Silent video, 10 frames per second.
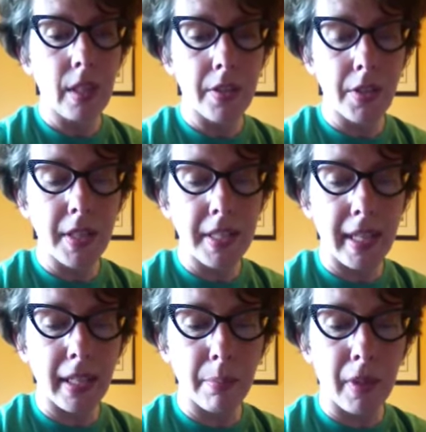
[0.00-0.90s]
So the
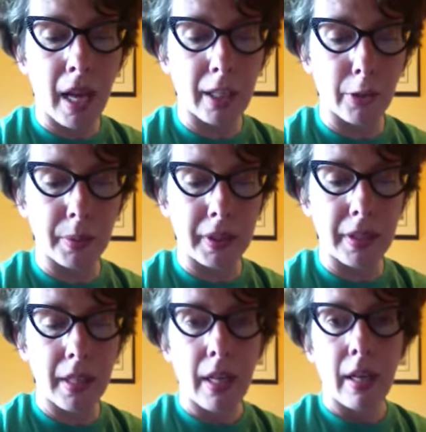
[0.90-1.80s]
second
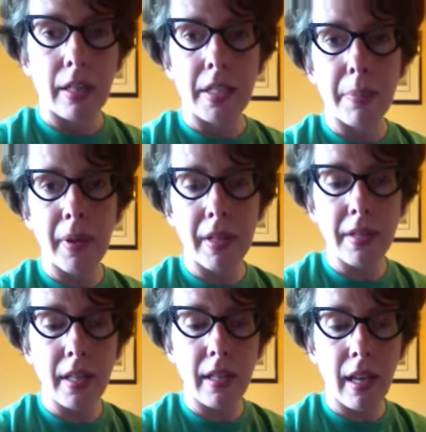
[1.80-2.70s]
Bloggary
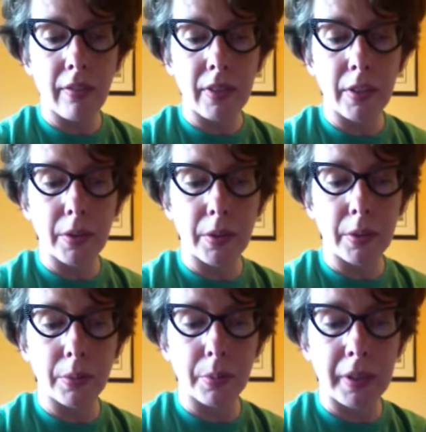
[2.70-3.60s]
depends on having
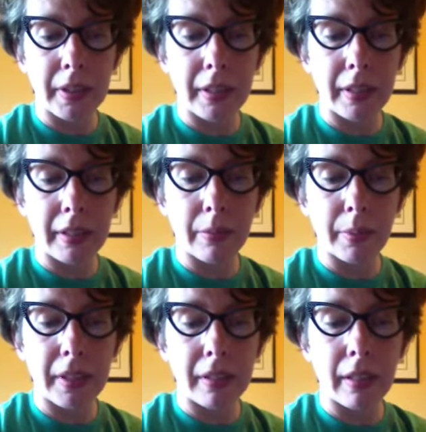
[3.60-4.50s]
you
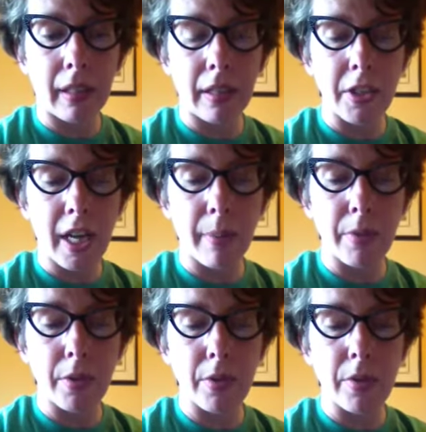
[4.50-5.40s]
read
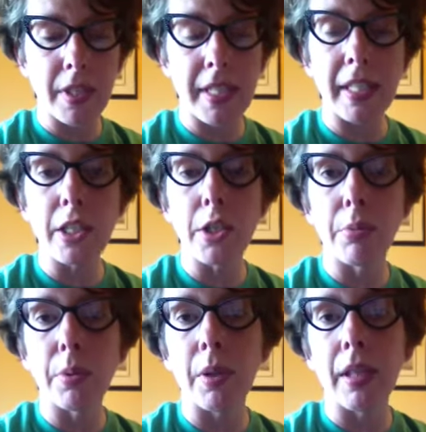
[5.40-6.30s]
chapters 6
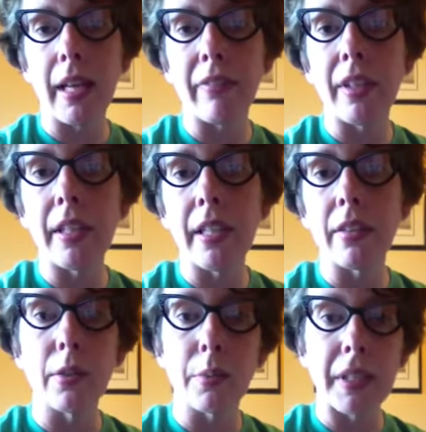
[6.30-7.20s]
through 11
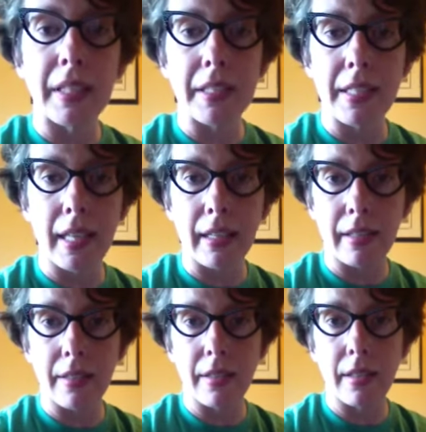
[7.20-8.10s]
in the reading
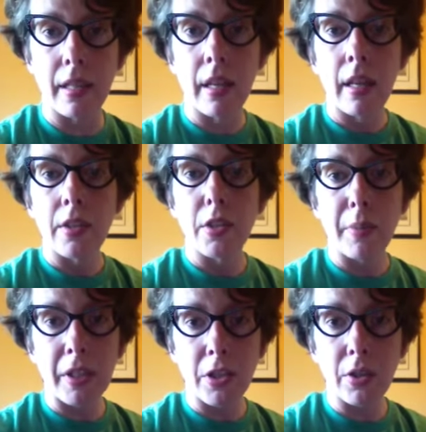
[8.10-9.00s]
text. So
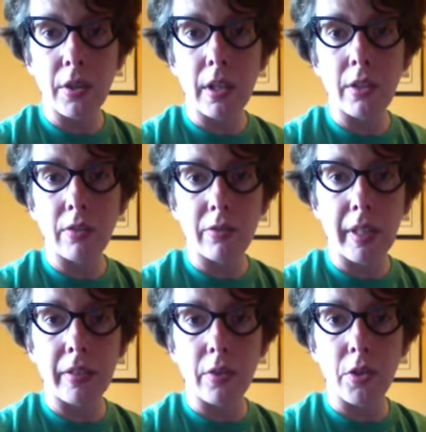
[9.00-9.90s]
make sure that you've
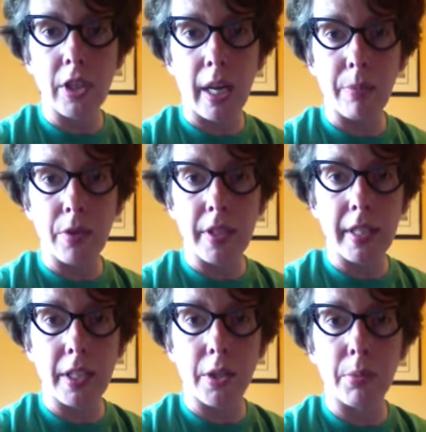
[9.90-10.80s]
read those chapters
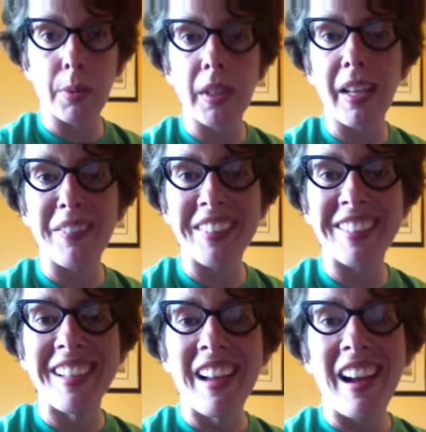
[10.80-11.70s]
6 through
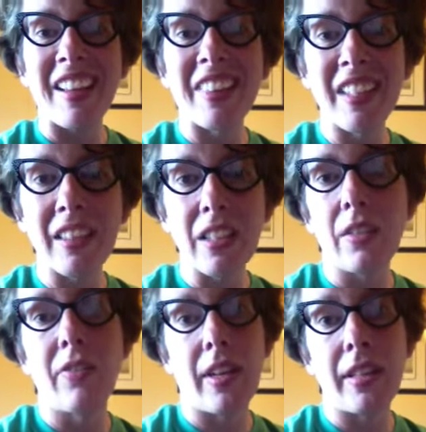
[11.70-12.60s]
11. I think that
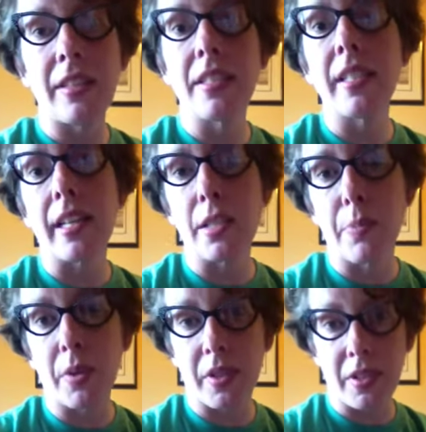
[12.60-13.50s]
you'll find that this
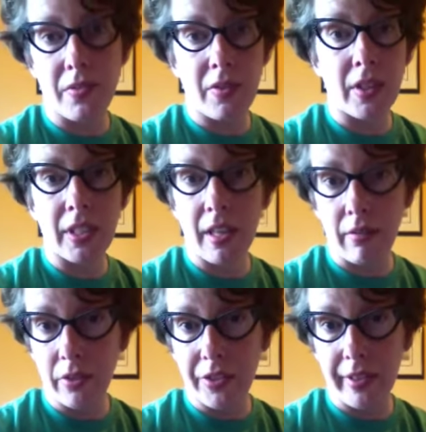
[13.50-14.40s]
textbook is very
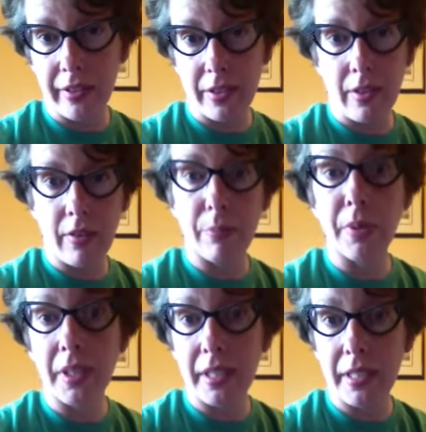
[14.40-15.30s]
conversational and
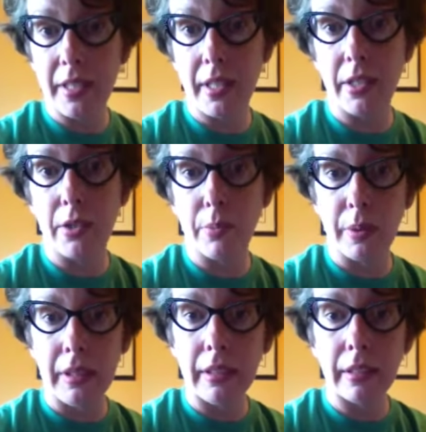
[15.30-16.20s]
pretty easy to
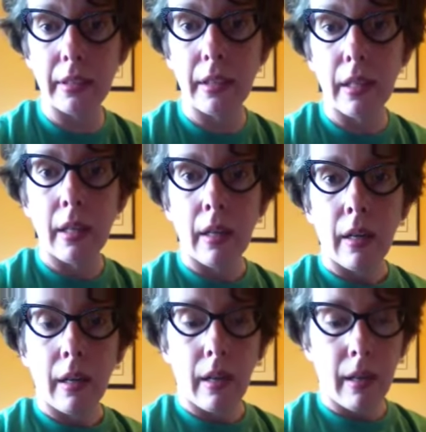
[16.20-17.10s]
read.
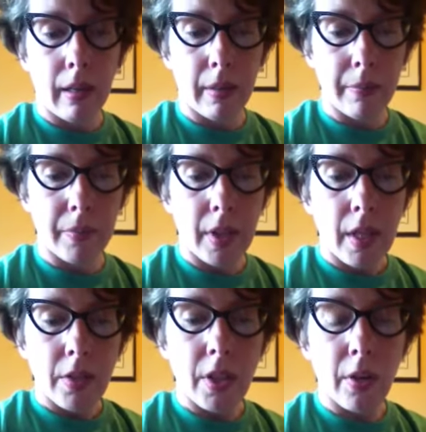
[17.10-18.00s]

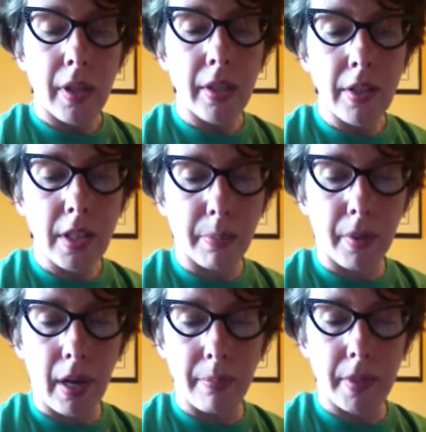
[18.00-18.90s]
So here's the
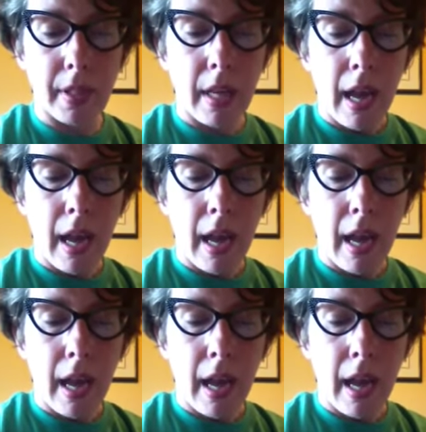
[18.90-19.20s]
prompt.